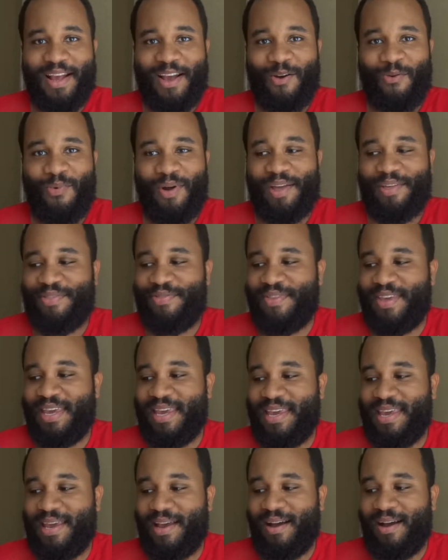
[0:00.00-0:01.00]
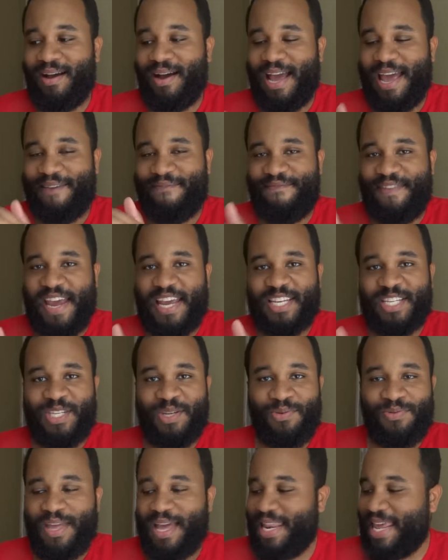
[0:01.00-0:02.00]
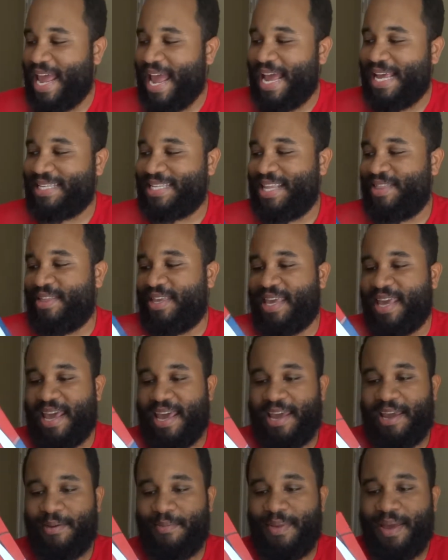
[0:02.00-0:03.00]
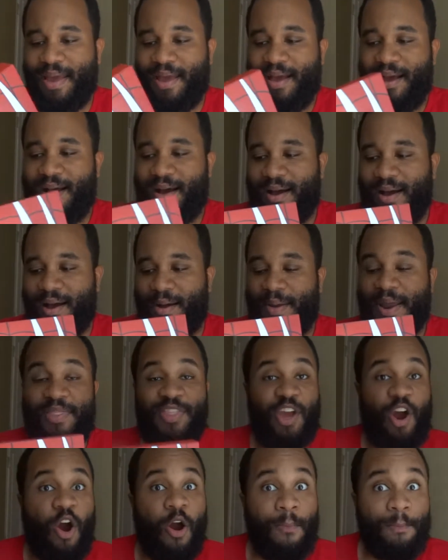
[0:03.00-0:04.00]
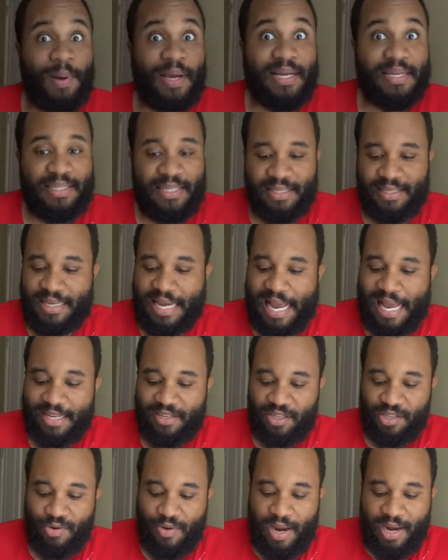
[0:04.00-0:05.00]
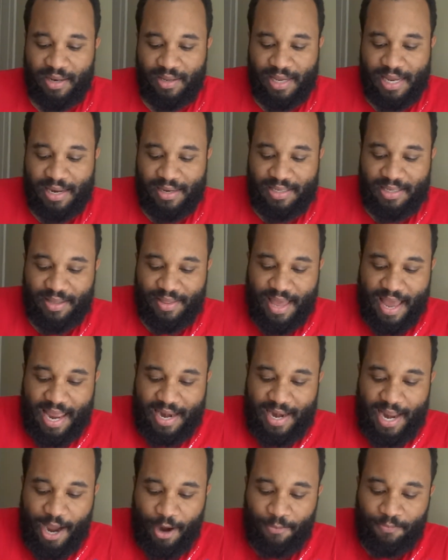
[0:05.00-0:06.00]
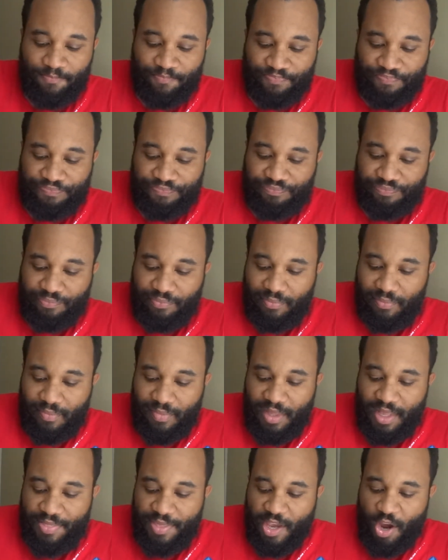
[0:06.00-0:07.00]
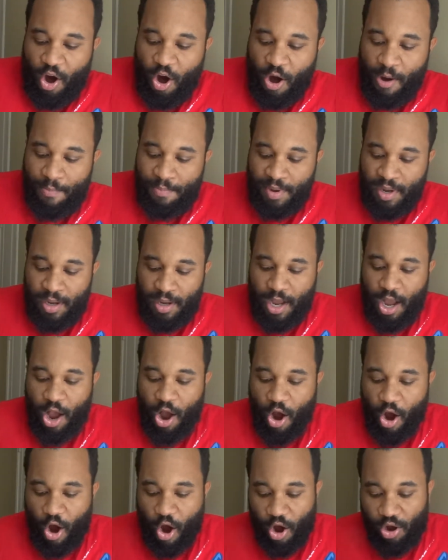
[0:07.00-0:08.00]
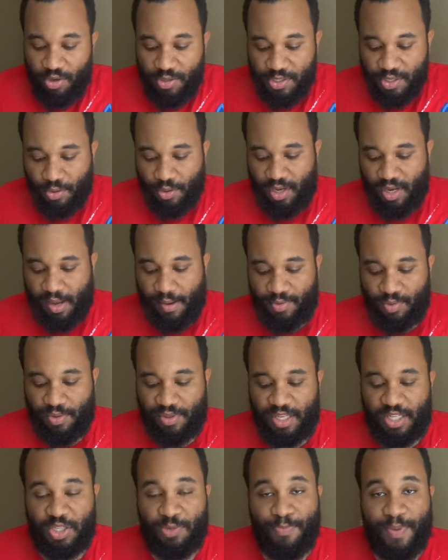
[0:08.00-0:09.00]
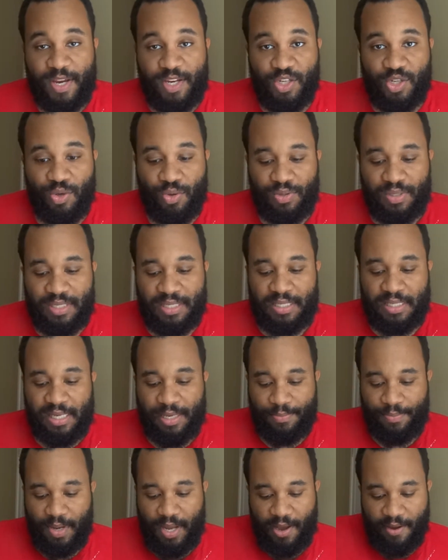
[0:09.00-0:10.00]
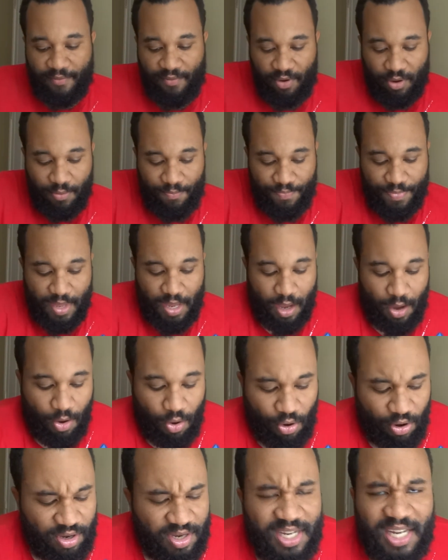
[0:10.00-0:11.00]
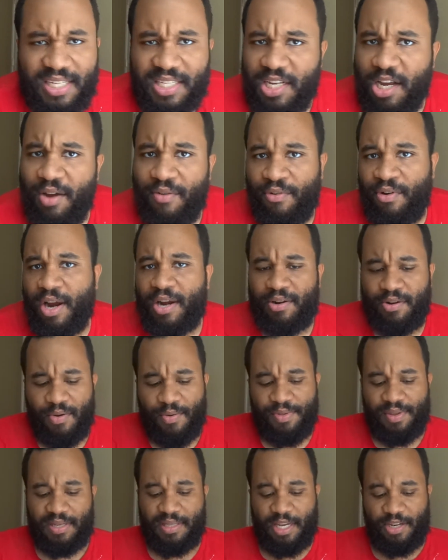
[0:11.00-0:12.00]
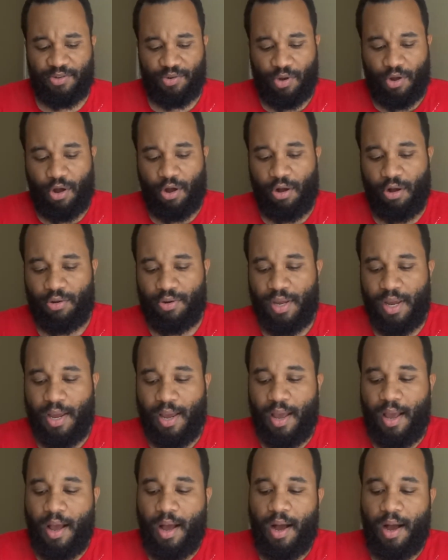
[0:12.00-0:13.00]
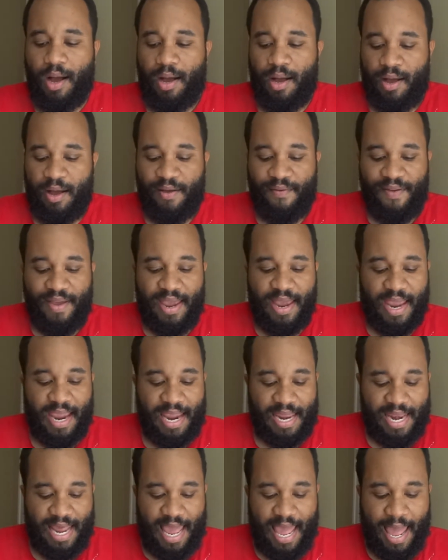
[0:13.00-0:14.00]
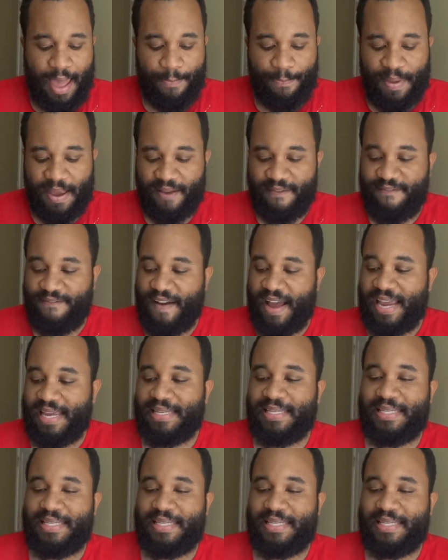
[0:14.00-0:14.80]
with the advanced suit that he has in the game, and the art book is inside. So let's go ahead and get into that. Now, the art book also comes with a special slip cover or dust cover. I don't know what these things are called. Of an epic fight